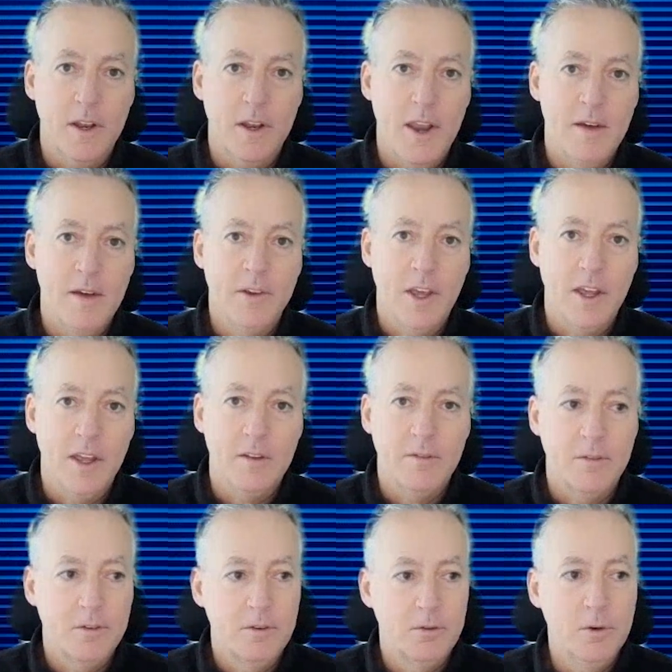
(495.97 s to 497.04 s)

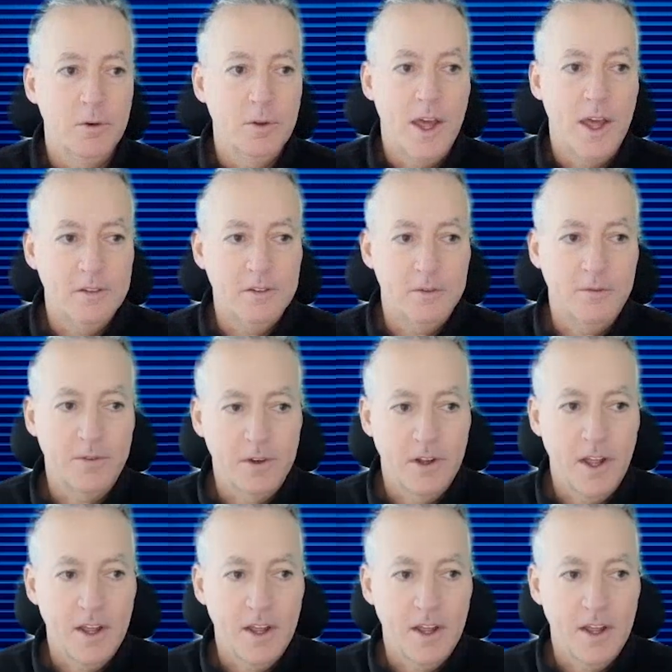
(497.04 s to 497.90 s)
navigate through that different